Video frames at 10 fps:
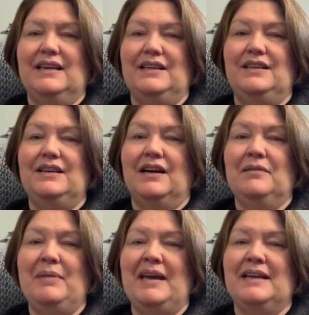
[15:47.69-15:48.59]
young
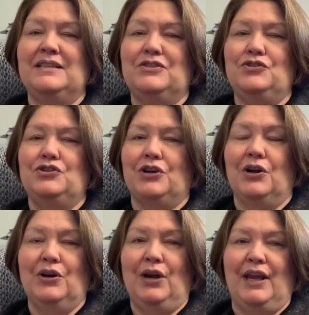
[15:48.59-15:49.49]
man's
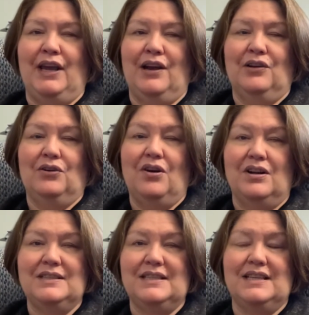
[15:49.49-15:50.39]
journey
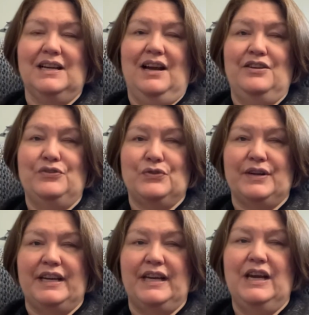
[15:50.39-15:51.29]
across the
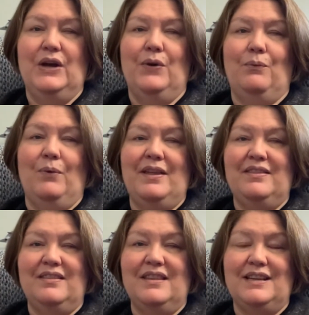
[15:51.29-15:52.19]
country with
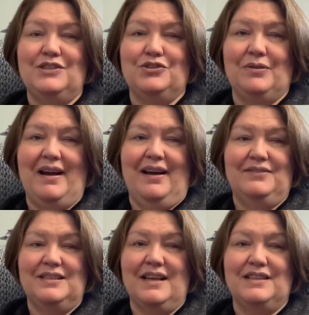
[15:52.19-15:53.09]
these
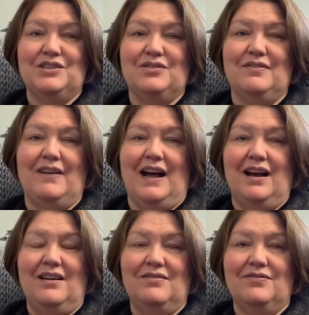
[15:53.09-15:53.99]
giraffes that
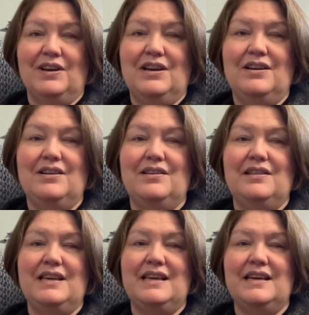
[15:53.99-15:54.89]
survive
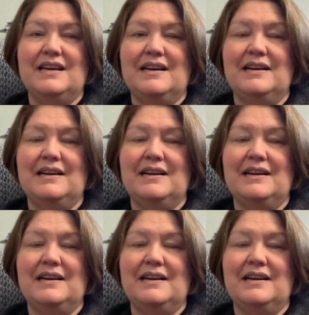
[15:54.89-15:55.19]
the